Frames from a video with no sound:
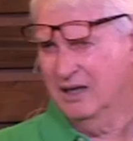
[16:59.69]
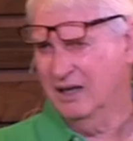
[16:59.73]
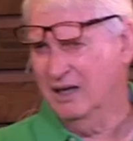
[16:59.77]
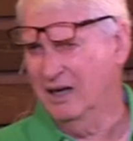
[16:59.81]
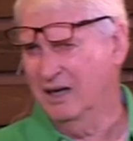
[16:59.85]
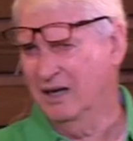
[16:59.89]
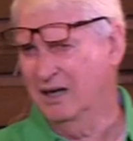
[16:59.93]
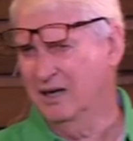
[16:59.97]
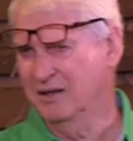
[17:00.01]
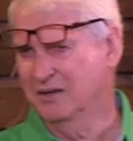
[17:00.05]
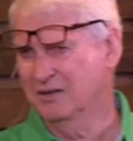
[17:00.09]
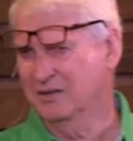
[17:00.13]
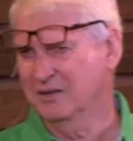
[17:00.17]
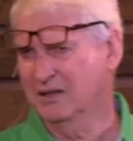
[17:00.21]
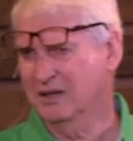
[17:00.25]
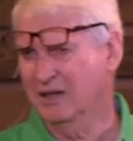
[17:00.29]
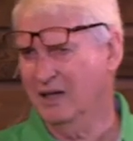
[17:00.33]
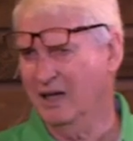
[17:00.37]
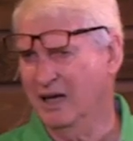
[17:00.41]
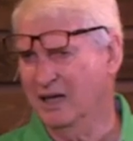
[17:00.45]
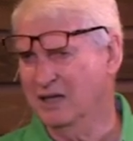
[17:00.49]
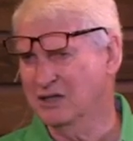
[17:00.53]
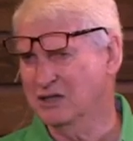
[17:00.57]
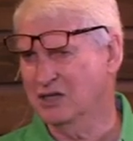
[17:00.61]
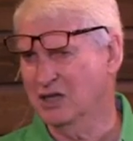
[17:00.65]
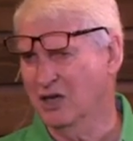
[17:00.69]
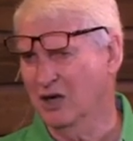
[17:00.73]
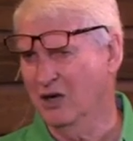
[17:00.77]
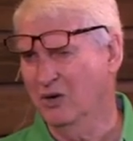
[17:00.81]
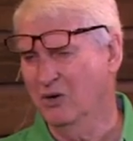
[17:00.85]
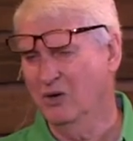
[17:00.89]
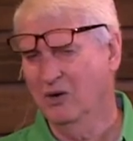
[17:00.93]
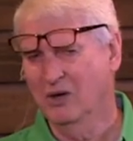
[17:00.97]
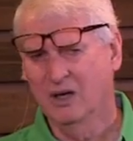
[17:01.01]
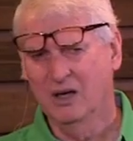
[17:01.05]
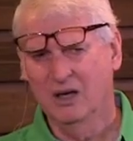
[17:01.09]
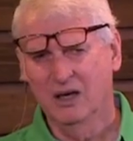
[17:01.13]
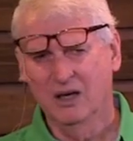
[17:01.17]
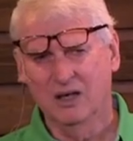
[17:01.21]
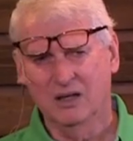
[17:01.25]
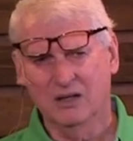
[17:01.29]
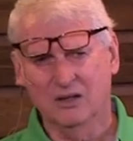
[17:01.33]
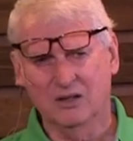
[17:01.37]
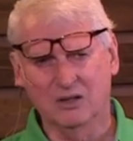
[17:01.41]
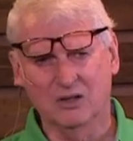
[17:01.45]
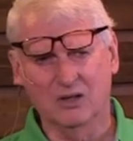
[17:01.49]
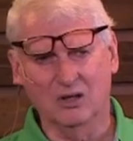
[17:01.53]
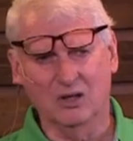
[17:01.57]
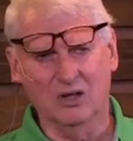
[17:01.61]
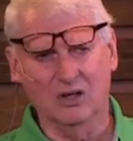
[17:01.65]
And so
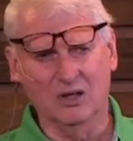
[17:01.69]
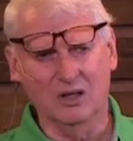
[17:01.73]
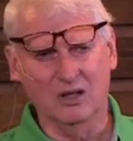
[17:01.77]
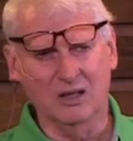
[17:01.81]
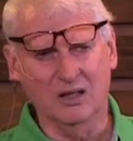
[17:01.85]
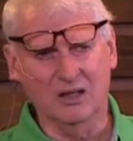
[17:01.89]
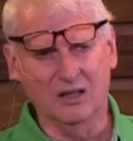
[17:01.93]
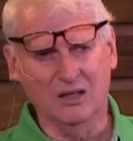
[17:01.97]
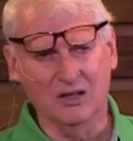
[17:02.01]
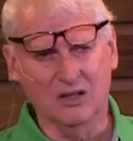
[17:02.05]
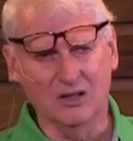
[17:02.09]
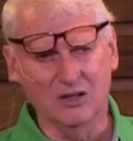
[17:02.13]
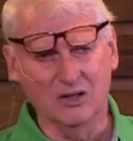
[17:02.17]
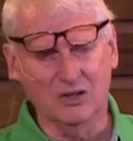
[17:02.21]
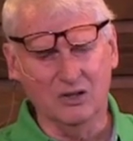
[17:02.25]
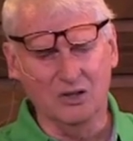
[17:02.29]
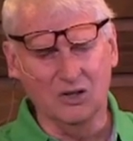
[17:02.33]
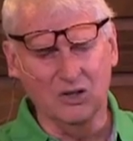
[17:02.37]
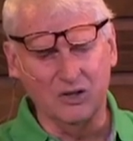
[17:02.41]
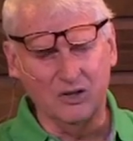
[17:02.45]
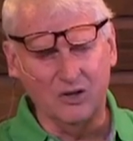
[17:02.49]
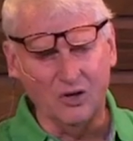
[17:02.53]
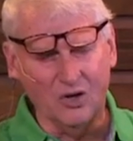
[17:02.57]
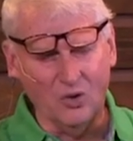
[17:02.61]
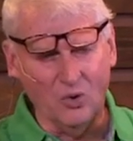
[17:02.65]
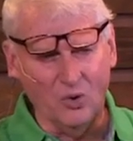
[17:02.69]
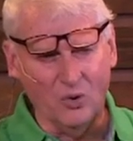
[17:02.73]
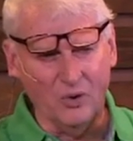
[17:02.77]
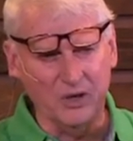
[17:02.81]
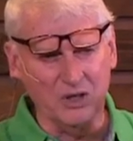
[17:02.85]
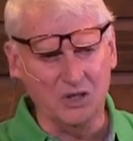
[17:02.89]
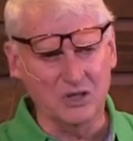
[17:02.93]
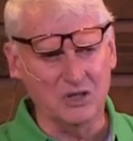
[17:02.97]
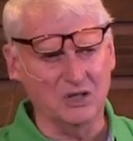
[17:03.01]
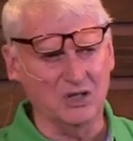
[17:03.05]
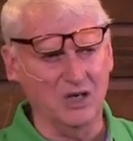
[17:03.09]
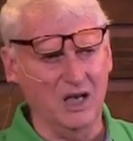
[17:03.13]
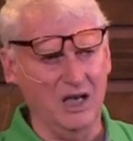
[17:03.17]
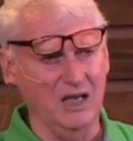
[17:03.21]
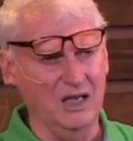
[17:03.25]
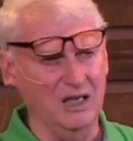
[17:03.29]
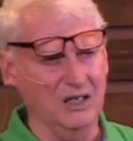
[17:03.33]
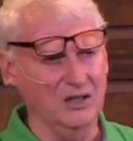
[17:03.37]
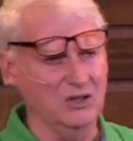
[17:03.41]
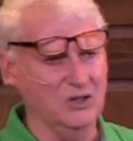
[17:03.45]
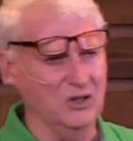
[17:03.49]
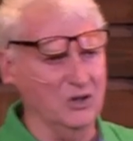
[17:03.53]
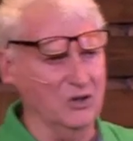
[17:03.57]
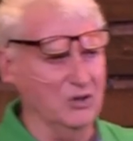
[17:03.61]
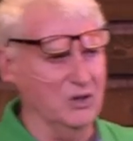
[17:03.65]
the Lord is
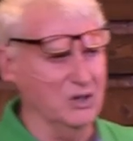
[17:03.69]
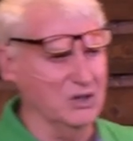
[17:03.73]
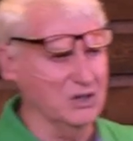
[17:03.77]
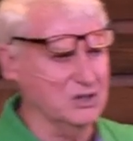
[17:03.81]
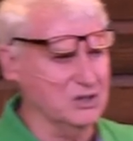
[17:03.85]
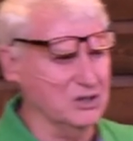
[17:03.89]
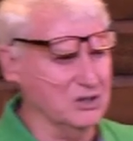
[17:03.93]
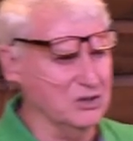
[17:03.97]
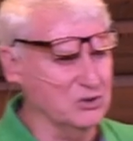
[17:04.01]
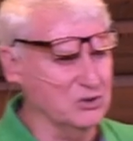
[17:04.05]
saying to us,